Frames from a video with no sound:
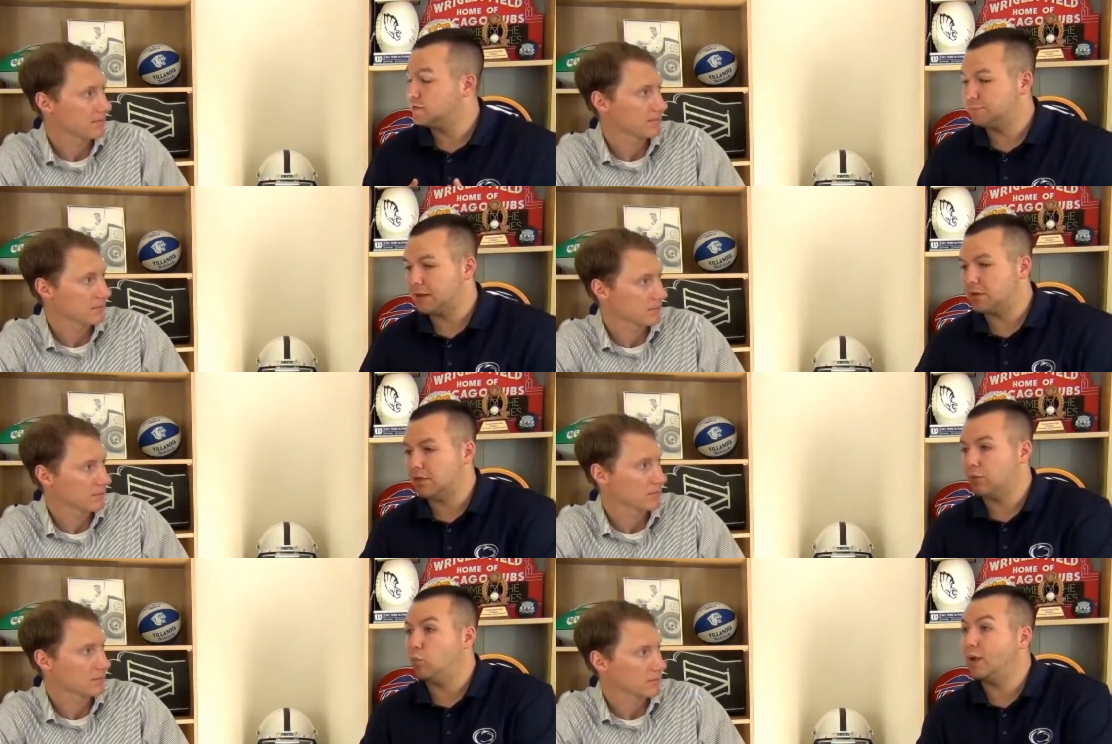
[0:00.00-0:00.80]
Speaker 1: is better
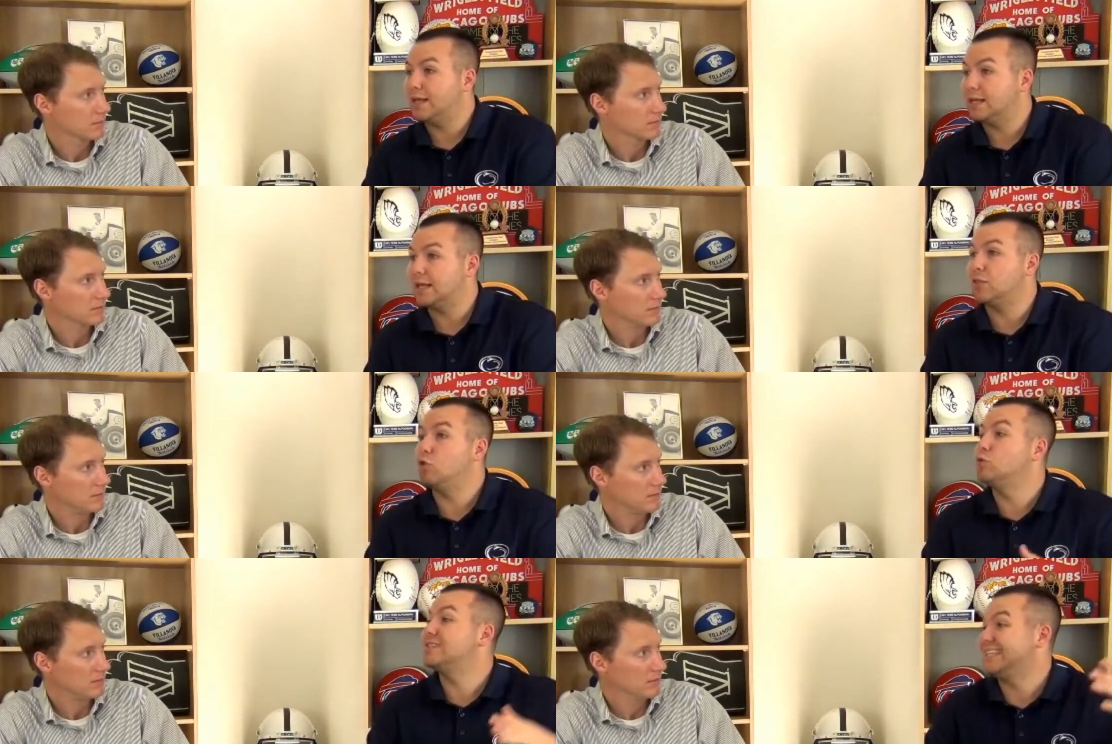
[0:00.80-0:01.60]
than winning and
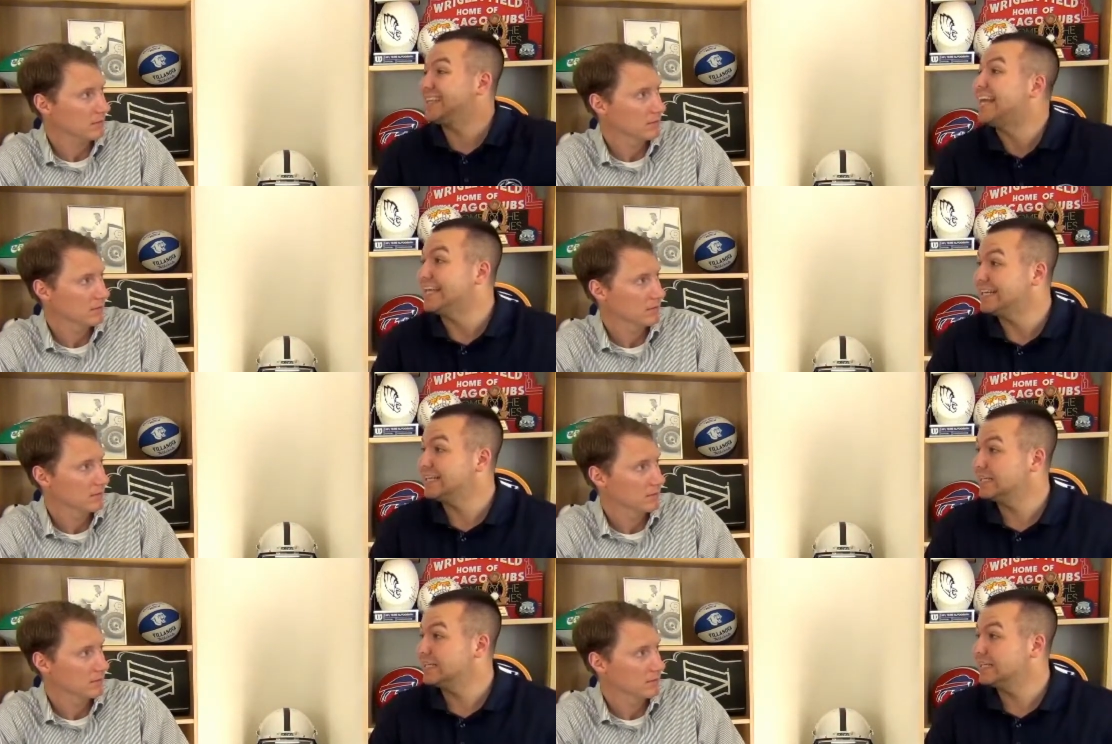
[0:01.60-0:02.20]
losing late.